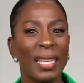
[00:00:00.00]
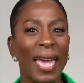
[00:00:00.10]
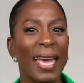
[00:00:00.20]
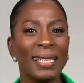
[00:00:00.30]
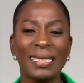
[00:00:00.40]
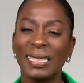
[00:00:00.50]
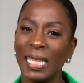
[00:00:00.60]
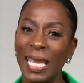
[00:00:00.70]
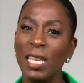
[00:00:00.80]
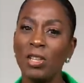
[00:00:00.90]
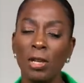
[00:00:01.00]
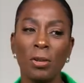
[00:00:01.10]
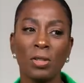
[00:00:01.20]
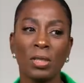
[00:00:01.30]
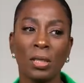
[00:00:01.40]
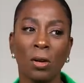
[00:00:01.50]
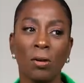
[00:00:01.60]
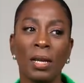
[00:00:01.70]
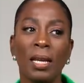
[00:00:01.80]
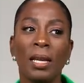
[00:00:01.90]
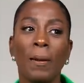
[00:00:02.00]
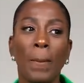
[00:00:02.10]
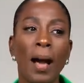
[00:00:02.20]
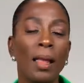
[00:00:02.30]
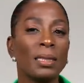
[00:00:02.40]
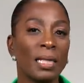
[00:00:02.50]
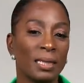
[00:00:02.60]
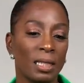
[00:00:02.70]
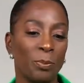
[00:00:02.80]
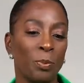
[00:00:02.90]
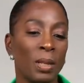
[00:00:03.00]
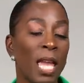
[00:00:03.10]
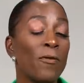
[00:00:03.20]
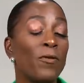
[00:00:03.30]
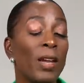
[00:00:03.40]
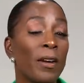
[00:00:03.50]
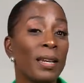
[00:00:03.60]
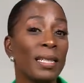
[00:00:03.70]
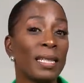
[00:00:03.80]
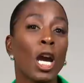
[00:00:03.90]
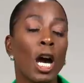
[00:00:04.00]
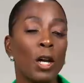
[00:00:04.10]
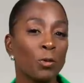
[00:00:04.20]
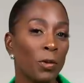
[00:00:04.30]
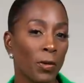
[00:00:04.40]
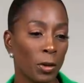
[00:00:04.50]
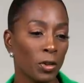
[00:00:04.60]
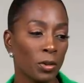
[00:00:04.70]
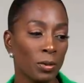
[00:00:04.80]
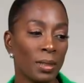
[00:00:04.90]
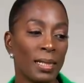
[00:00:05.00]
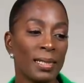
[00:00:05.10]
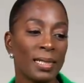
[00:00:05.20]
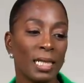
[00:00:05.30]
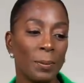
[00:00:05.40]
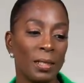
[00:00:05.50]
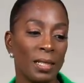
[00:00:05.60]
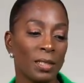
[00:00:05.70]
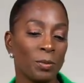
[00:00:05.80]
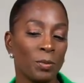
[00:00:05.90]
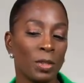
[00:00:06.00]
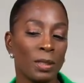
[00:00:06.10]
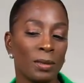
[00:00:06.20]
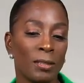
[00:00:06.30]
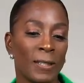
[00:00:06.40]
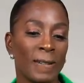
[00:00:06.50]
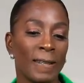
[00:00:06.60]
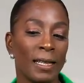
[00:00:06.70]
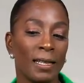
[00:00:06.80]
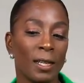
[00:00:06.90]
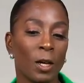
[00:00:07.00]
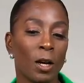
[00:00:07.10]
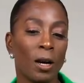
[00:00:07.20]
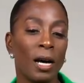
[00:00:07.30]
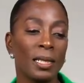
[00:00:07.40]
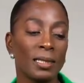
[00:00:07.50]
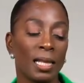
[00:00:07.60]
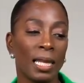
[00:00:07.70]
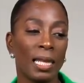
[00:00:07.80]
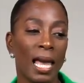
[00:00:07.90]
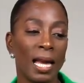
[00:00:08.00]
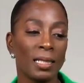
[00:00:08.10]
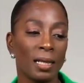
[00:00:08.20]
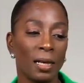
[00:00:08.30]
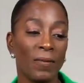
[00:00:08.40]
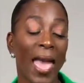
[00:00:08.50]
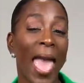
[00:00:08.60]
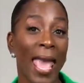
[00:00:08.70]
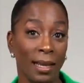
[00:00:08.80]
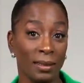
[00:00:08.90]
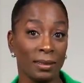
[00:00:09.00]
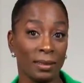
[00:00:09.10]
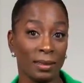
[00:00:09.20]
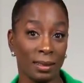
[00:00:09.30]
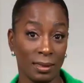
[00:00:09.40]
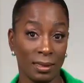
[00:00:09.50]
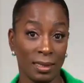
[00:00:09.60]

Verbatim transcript: last 10 years or so, politics has been a very controversial subject that's just causes a lot of angst